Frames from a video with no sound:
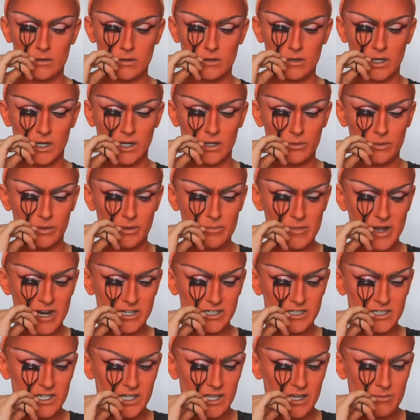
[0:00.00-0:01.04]
How do I
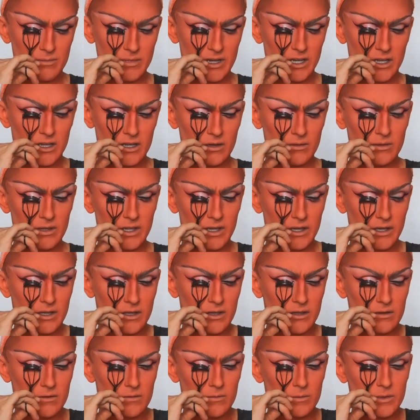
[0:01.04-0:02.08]
manage to get makeup there
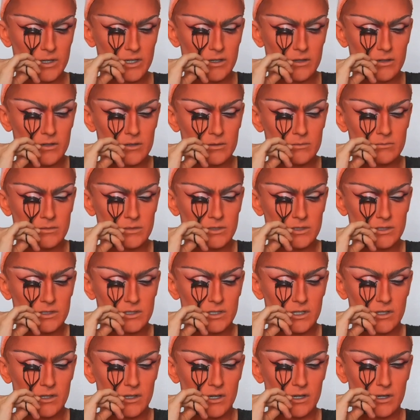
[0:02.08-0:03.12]
on my arm?
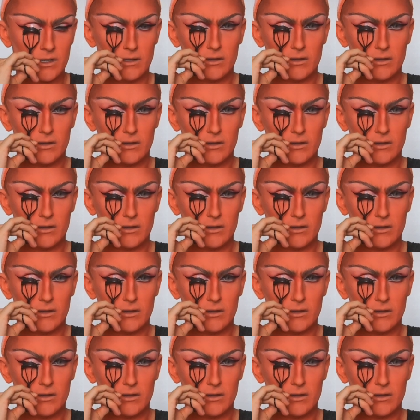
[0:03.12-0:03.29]
See that?